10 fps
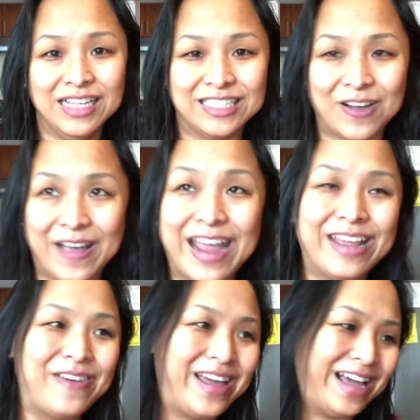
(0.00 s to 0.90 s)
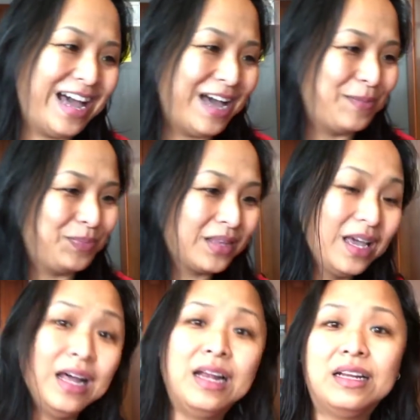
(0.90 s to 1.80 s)
So anyway,
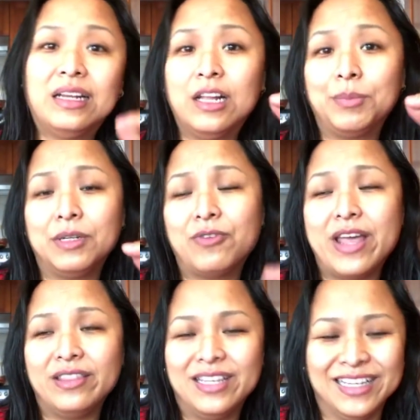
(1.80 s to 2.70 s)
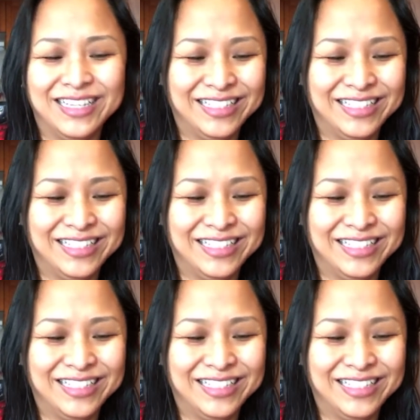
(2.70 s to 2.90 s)
little bit rant.